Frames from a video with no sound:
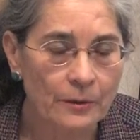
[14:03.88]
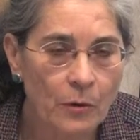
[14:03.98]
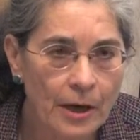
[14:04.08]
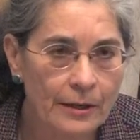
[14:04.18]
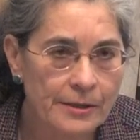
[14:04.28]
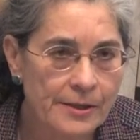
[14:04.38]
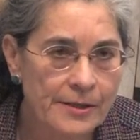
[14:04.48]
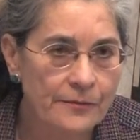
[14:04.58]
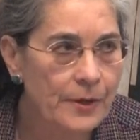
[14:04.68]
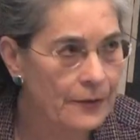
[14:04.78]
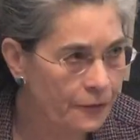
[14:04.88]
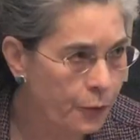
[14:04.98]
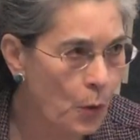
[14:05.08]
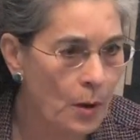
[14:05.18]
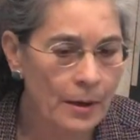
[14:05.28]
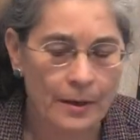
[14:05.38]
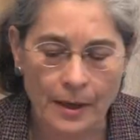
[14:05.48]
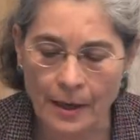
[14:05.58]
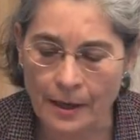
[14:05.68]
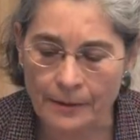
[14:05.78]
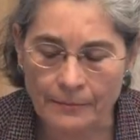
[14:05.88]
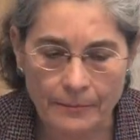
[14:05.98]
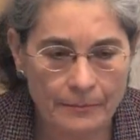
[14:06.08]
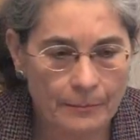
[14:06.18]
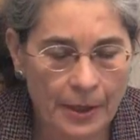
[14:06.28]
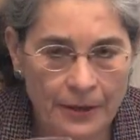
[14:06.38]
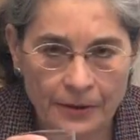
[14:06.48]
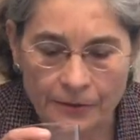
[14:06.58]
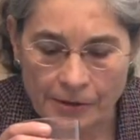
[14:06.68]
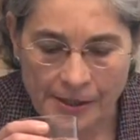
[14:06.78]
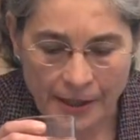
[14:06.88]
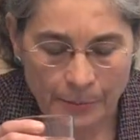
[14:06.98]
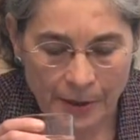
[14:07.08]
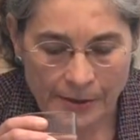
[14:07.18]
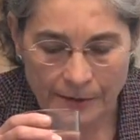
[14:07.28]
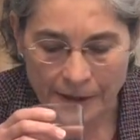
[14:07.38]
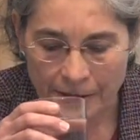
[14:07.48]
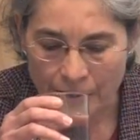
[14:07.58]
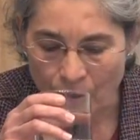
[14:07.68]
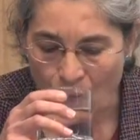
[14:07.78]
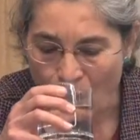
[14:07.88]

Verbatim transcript: the waters for uh, biodiversity preservation.